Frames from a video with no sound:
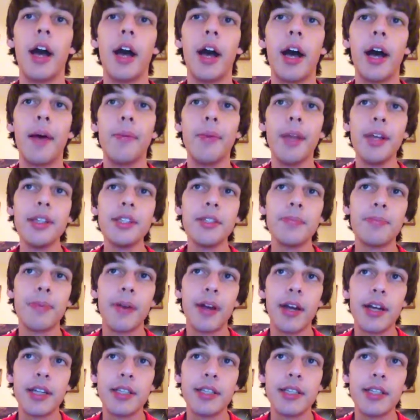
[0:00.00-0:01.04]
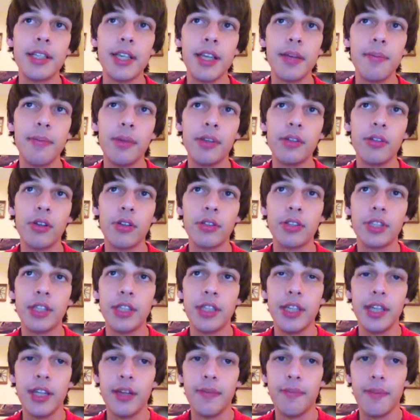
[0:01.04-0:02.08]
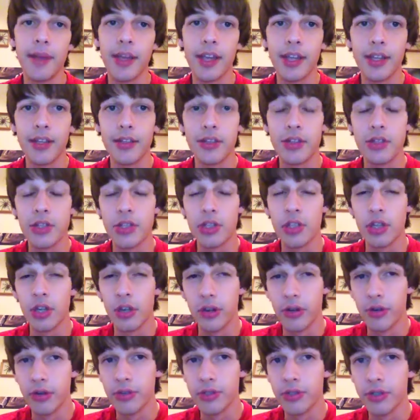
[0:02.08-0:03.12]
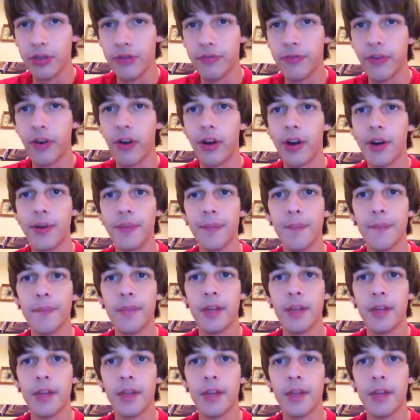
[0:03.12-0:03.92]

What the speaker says: I'm not surprised to see Madolche didn't make it too far.